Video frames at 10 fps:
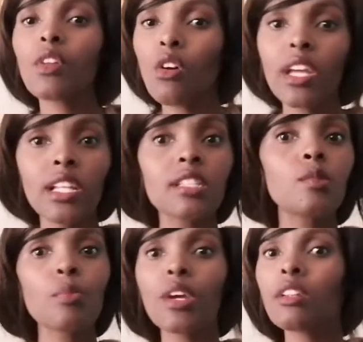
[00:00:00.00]
okay, let's
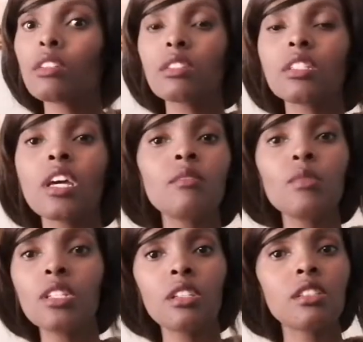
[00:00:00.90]
spend 10
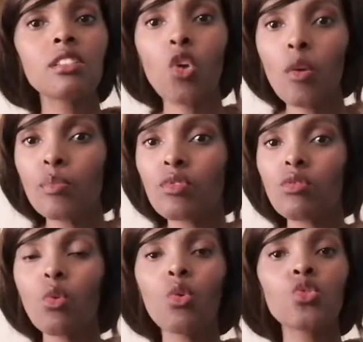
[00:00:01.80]
minutes
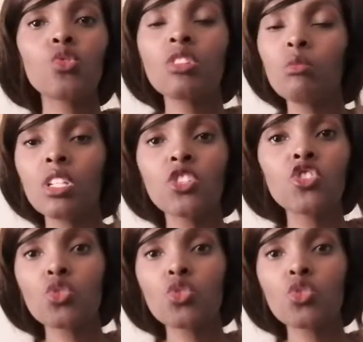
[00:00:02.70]
tops or 20 minutes